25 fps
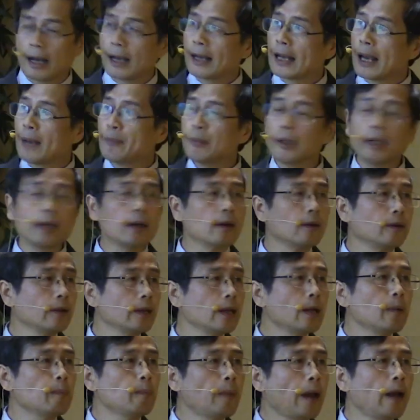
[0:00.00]

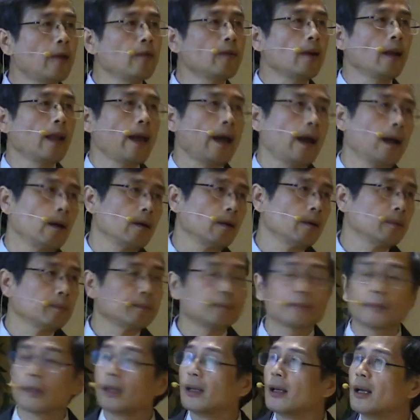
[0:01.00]
capillary parallel.
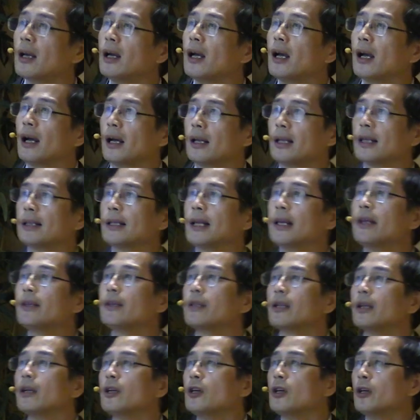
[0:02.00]
And
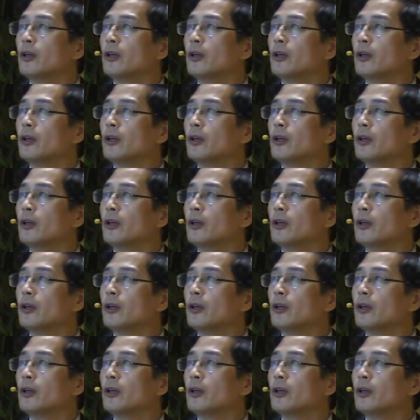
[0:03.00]
then